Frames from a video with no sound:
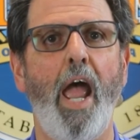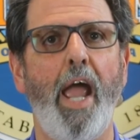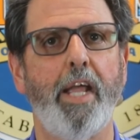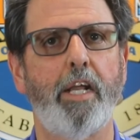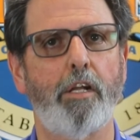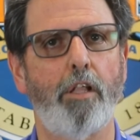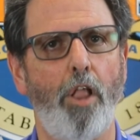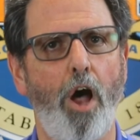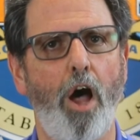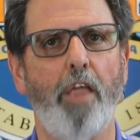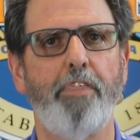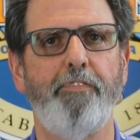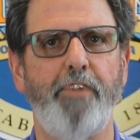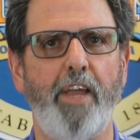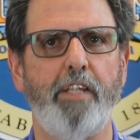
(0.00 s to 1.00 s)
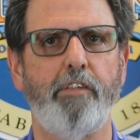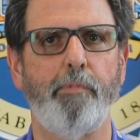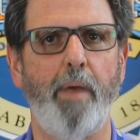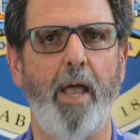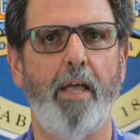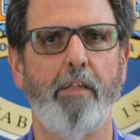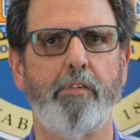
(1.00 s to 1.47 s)
a cloth
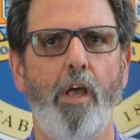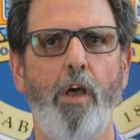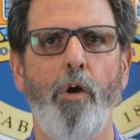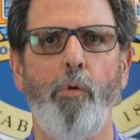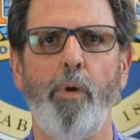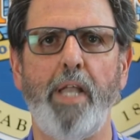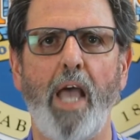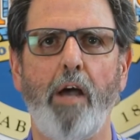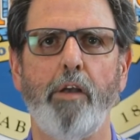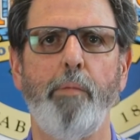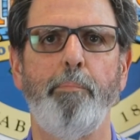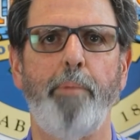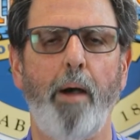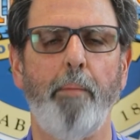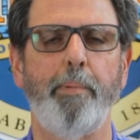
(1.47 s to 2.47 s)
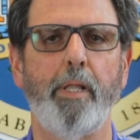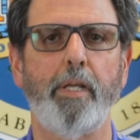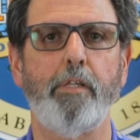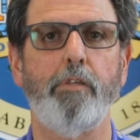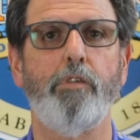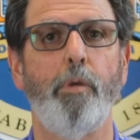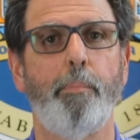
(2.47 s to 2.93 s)
face mask when out in public
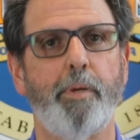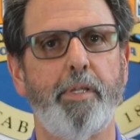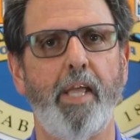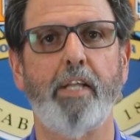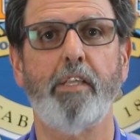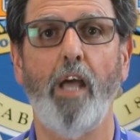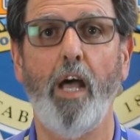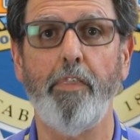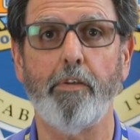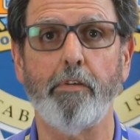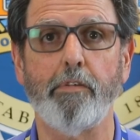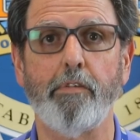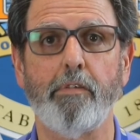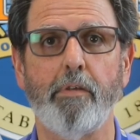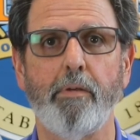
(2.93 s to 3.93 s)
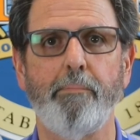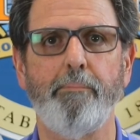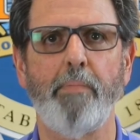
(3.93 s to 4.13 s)
to protect others.